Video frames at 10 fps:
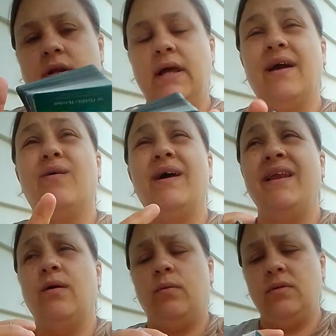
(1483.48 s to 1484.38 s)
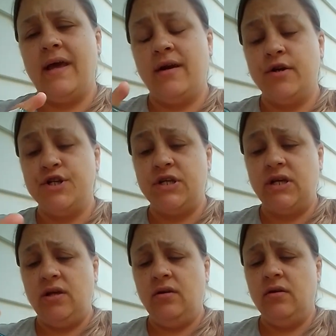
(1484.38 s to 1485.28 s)
Knock out any old
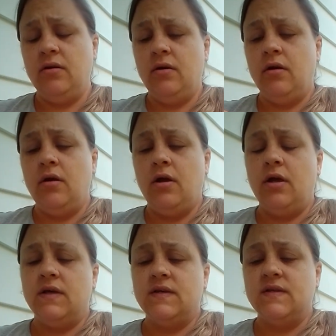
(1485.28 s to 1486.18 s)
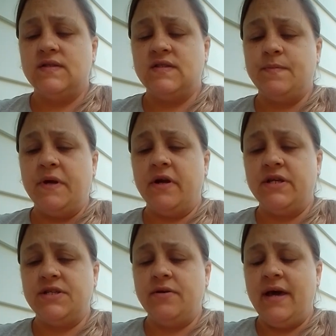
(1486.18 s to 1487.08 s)
energy.
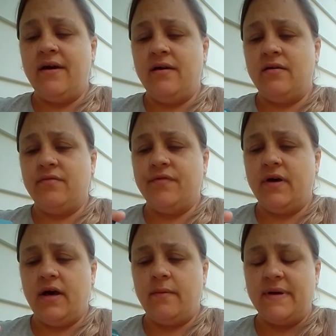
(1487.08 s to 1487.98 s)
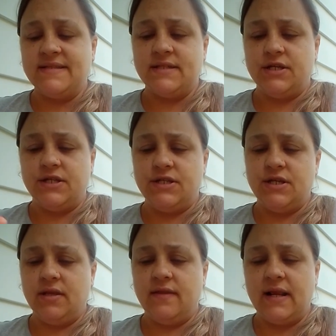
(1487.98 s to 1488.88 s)
Spirit, do you have a
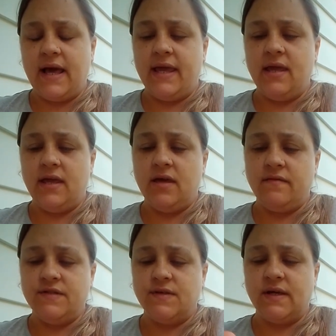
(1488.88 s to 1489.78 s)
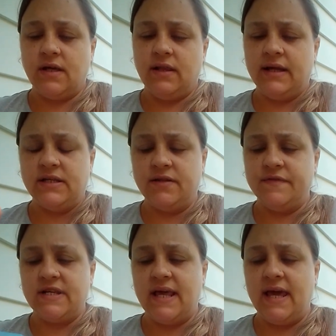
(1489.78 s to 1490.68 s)
message that I can give to the
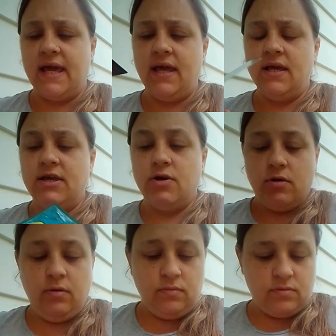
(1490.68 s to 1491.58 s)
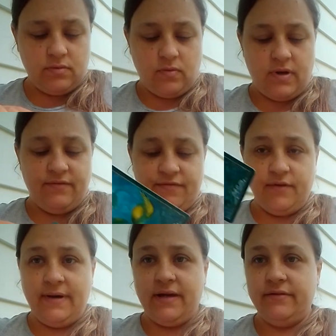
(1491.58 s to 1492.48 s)
collective today? Oh, one
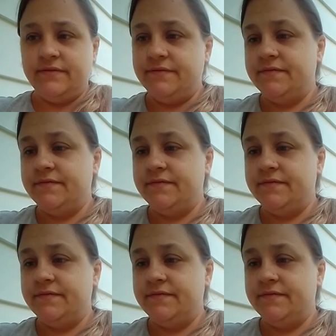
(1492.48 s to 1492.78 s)
flew out.